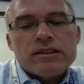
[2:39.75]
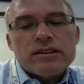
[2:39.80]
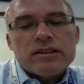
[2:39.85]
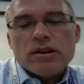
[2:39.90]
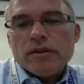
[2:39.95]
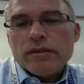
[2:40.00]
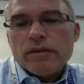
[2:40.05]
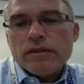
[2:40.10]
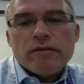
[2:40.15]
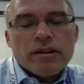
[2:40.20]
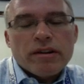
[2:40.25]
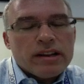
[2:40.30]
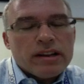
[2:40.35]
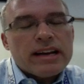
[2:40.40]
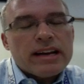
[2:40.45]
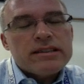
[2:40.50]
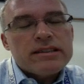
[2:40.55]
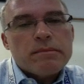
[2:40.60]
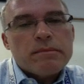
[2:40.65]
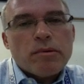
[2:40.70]
So they
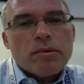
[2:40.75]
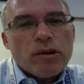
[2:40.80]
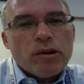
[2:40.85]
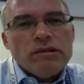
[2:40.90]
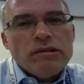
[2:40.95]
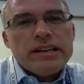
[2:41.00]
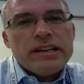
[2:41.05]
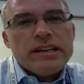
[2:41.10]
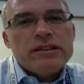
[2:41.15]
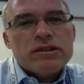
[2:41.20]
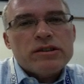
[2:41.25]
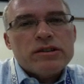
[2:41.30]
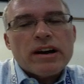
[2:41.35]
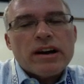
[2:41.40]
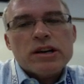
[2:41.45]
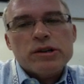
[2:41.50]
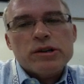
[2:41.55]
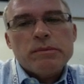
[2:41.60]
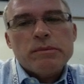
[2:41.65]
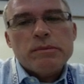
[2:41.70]
realized that proteins are
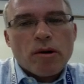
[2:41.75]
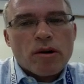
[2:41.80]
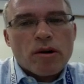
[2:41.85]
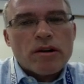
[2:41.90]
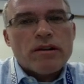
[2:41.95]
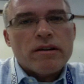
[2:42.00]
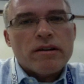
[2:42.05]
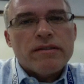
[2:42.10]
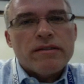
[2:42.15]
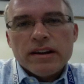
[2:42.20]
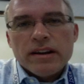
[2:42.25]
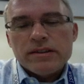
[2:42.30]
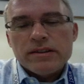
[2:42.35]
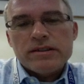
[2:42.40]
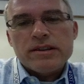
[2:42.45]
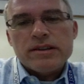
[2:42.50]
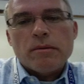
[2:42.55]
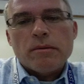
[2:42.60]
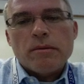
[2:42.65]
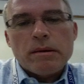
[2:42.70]
actually part of the
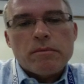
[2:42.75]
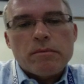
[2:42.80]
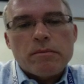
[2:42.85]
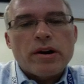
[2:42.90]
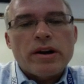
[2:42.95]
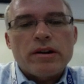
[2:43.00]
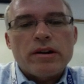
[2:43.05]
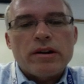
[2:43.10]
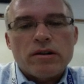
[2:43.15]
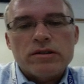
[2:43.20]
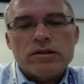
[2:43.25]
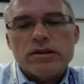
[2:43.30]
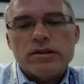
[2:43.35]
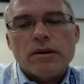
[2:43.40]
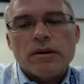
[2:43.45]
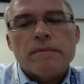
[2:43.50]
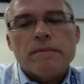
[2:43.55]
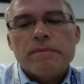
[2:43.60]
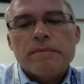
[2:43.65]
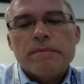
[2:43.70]
cell membrane also.